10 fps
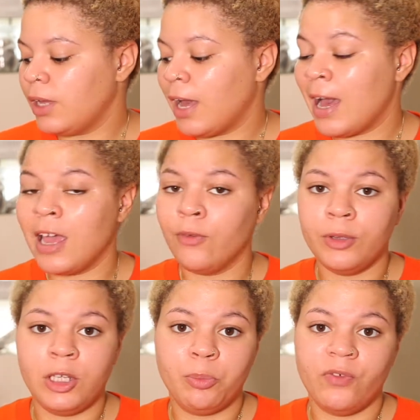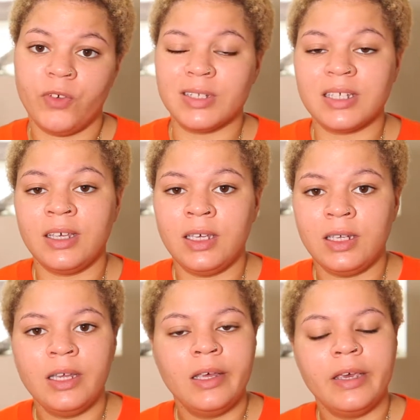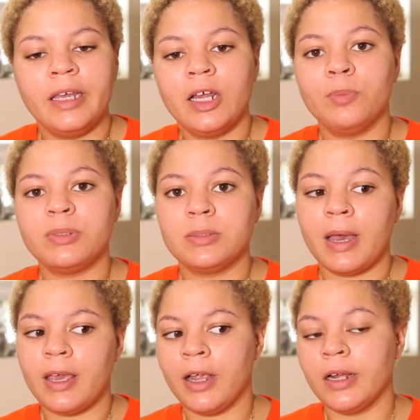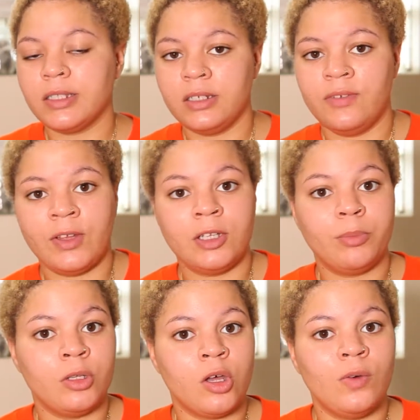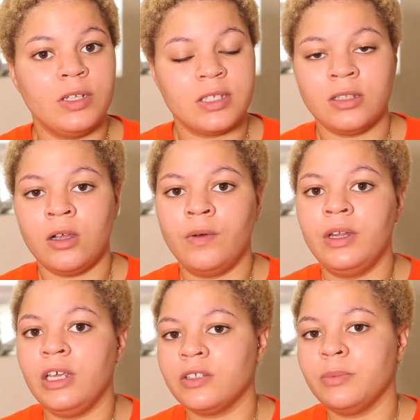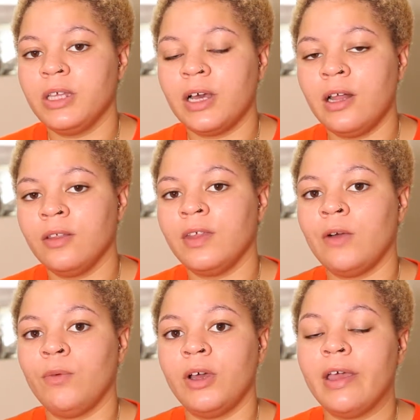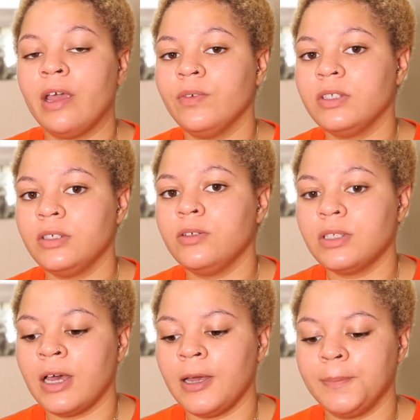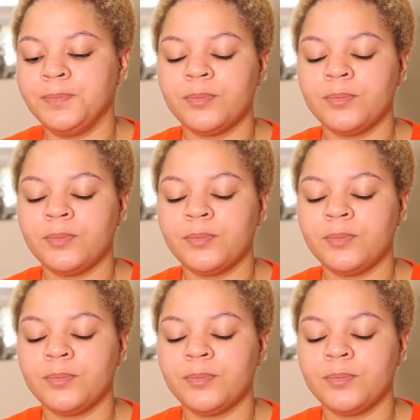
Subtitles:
I really prefer 10. It helps my hair to develop low and slow, and it gives me the color that I want every single time.